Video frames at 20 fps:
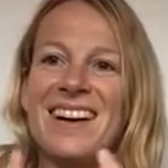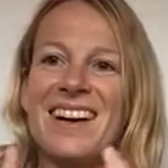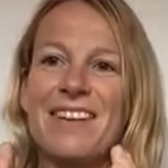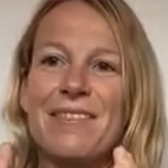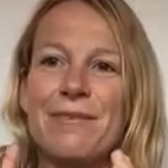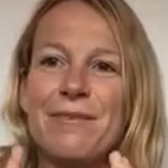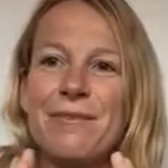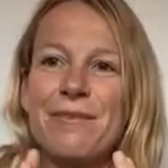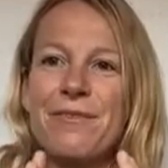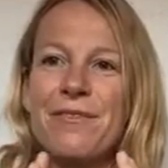And
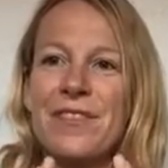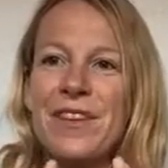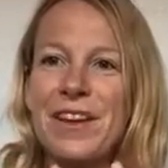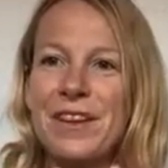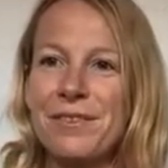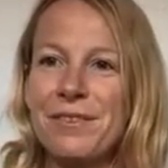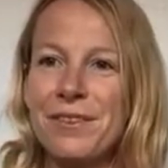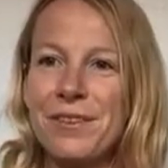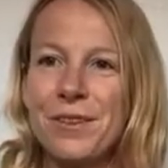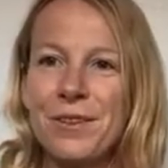
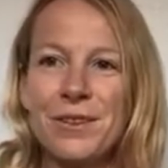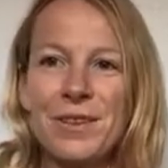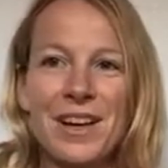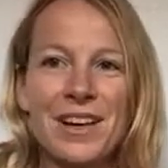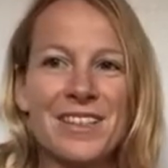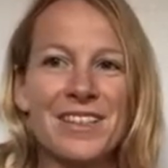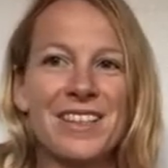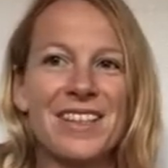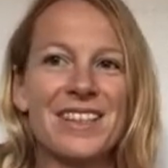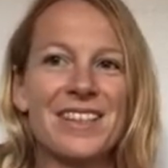then feel
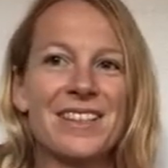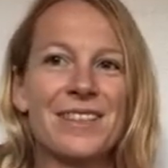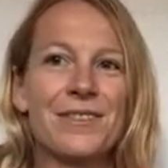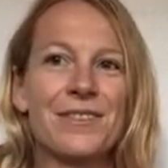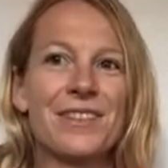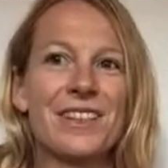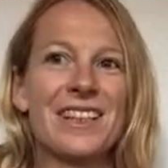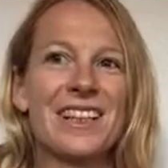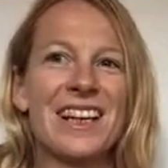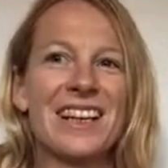that sense
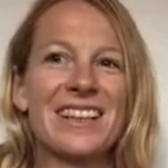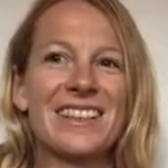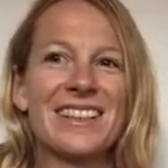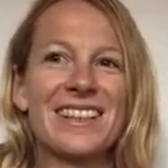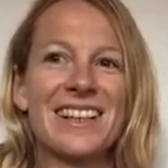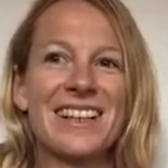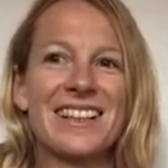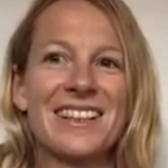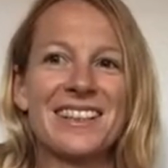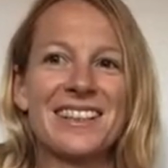of
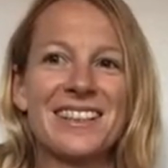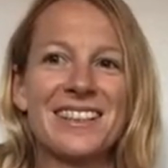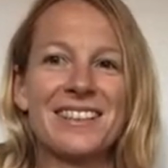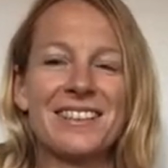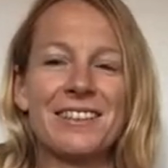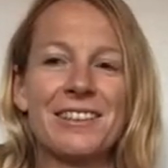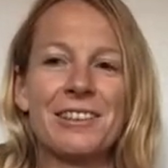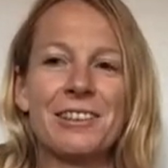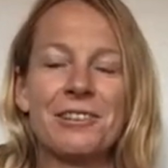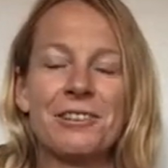
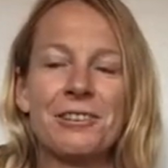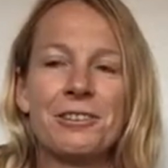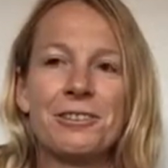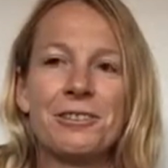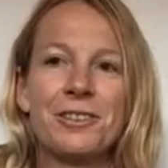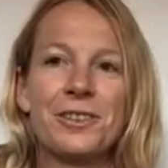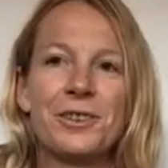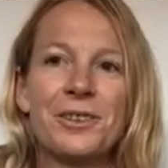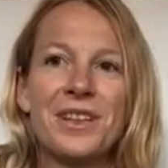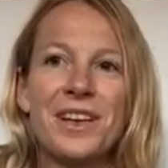relaxation,
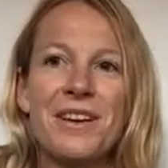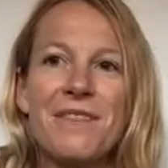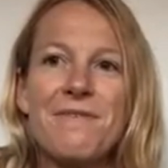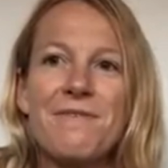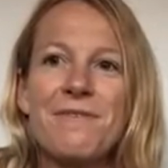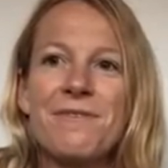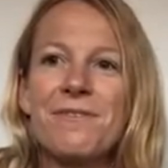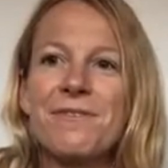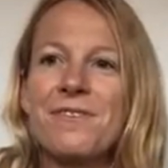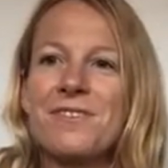feel that
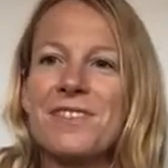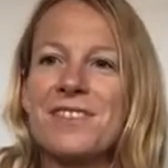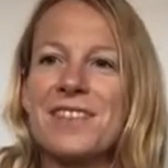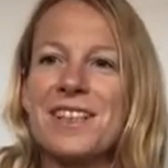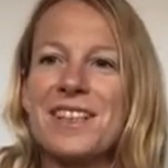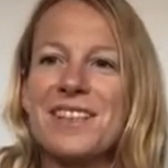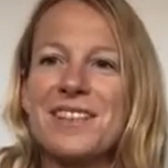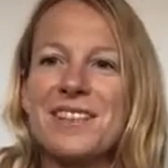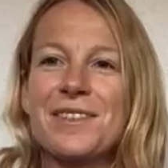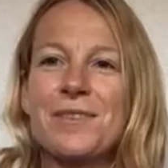
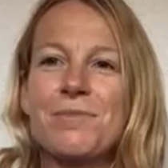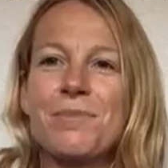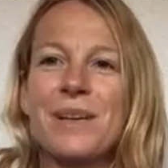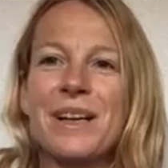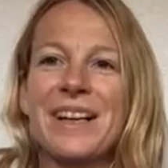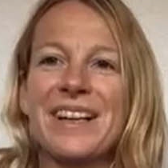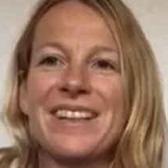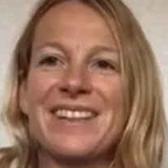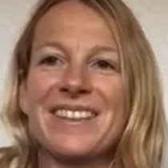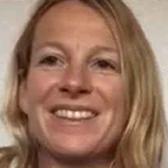sense of
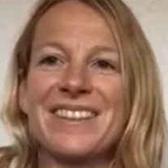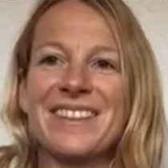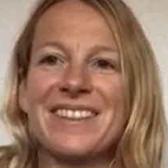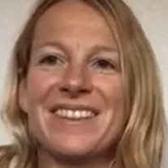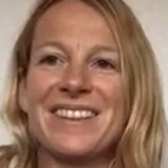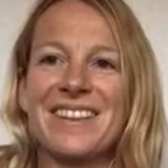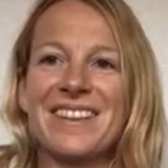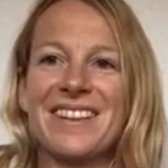peace.